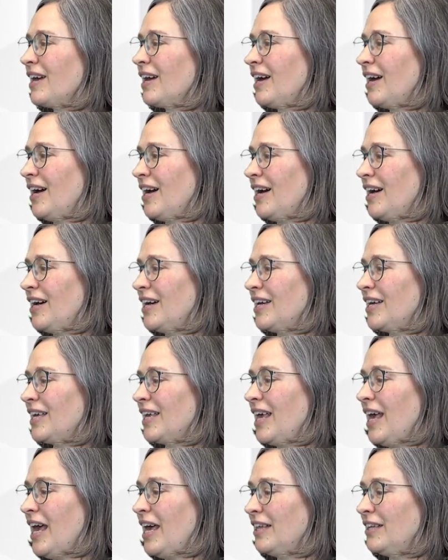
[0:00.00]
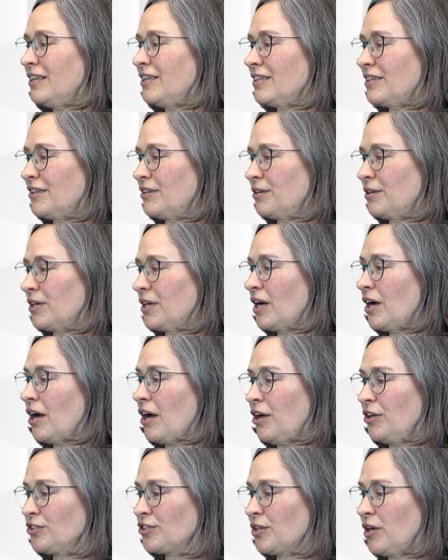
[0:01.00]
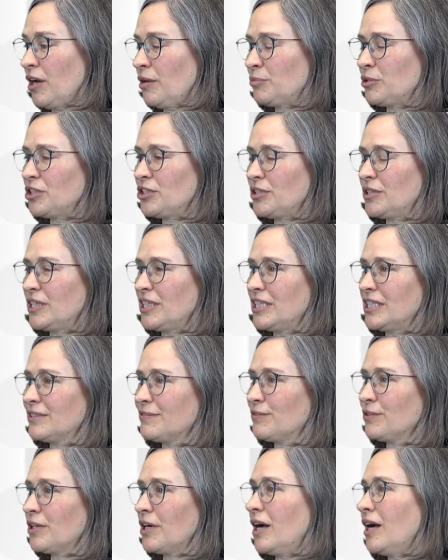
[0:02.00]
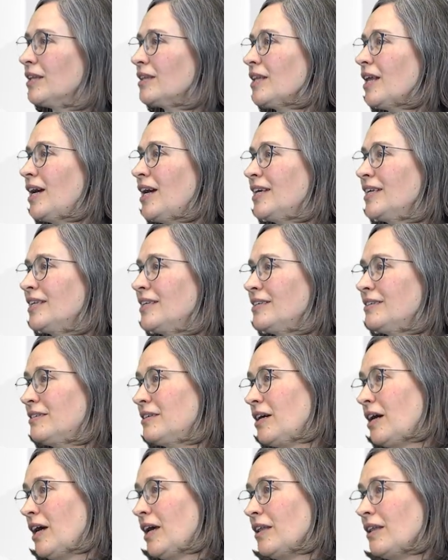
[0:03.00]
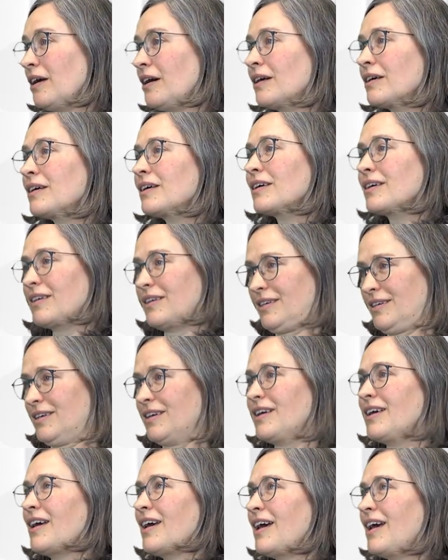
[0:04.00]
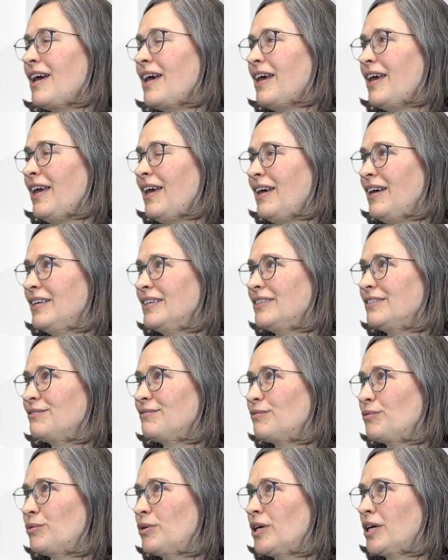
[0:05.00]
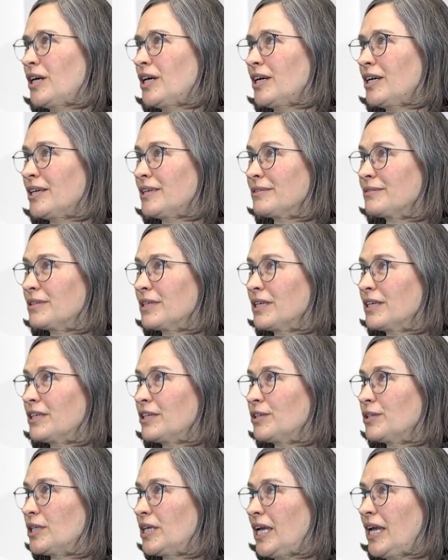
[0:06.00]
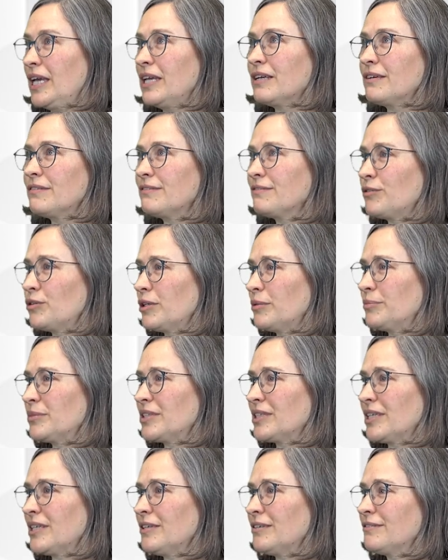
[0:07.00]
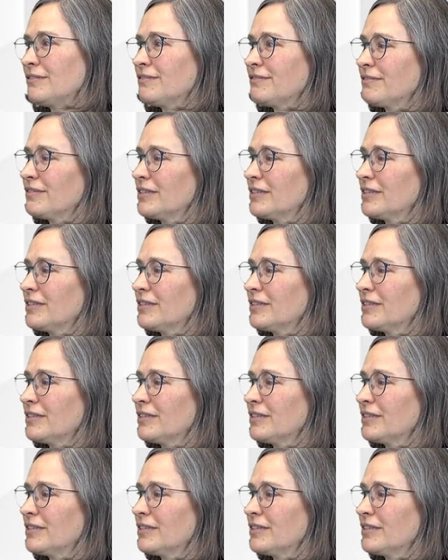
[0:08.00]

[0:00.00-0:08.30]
Uh, and there are also opportunities for online dialogue and for creative forms of